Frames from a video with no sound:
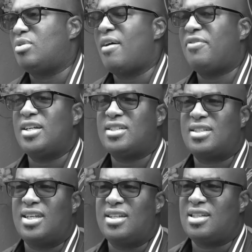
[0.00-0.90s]

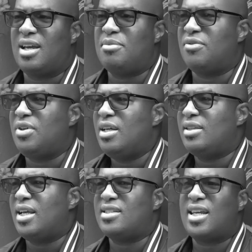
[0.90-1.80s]
diversity in terms of
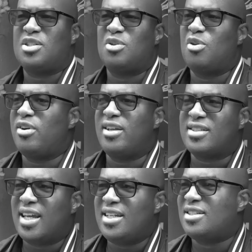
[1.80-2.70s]
their sexual
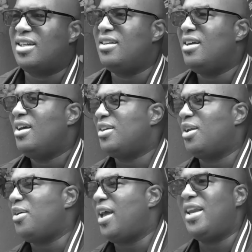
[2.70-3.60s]
orientation, you
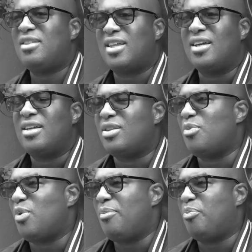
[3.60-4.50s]
know anything
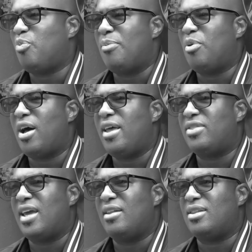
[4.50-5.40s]
that where, whereby
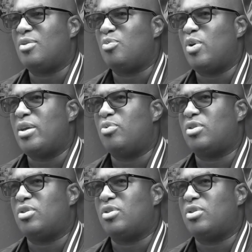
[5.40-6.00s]
that we